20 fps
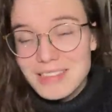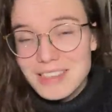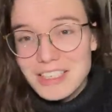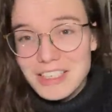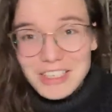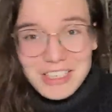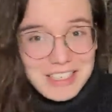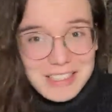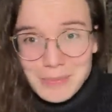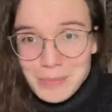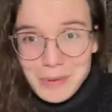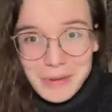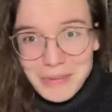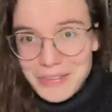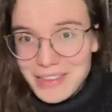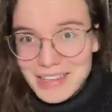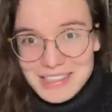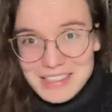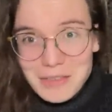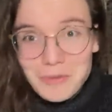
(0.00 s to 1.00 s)
you need to build
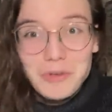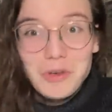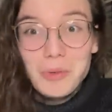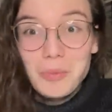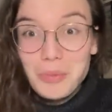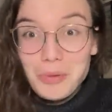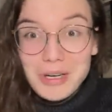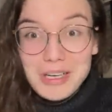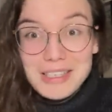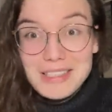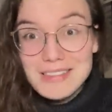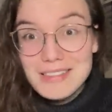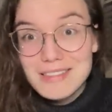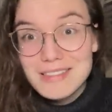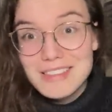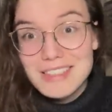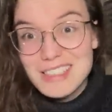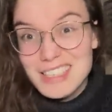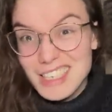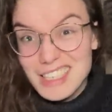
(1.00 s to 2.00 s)
things in real bricks
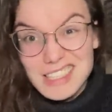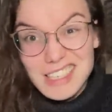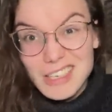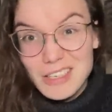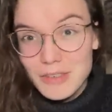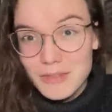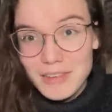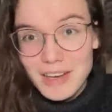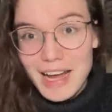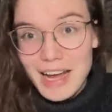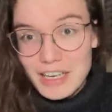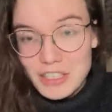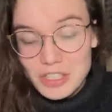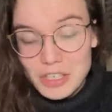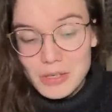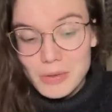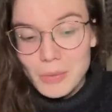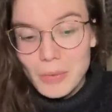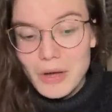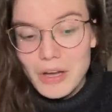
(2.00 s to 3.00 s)
to test out if they
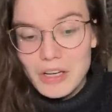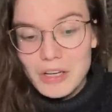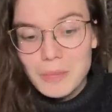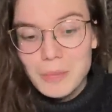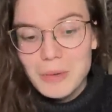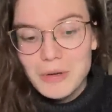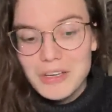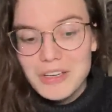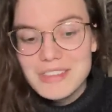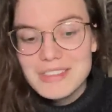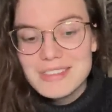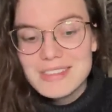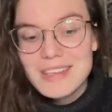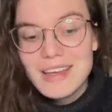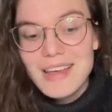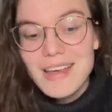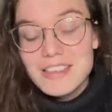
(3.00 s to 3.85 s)
actually work because